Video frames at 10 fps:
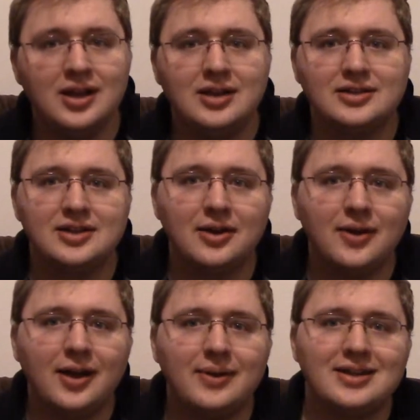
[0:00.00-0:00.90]
So
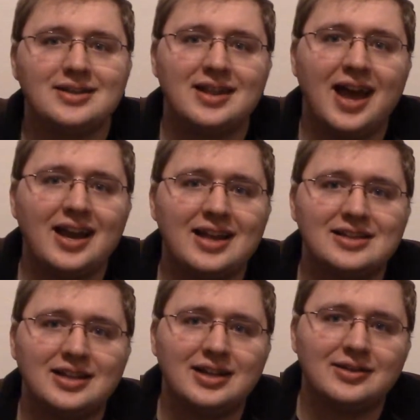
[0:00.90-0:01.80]
I went to that as a
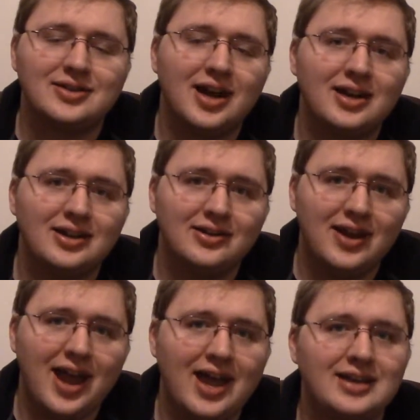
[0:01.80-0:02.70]
little toddler,
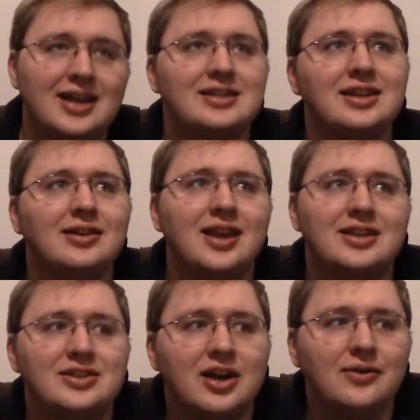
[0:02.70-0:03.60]
and as little
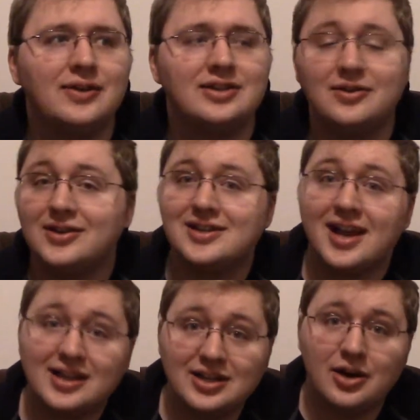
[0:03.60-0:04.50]
kids go, they don't
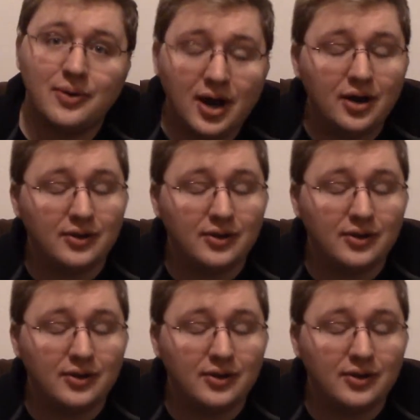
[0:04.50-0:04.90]
exactly know all